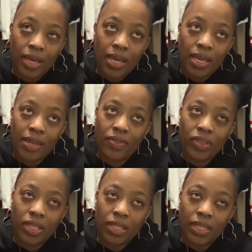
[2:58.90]
In the
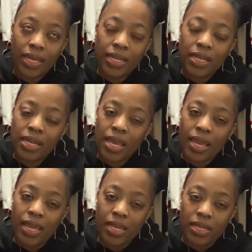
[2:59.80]
late
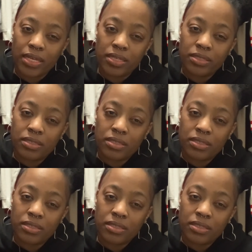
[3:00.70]
80s,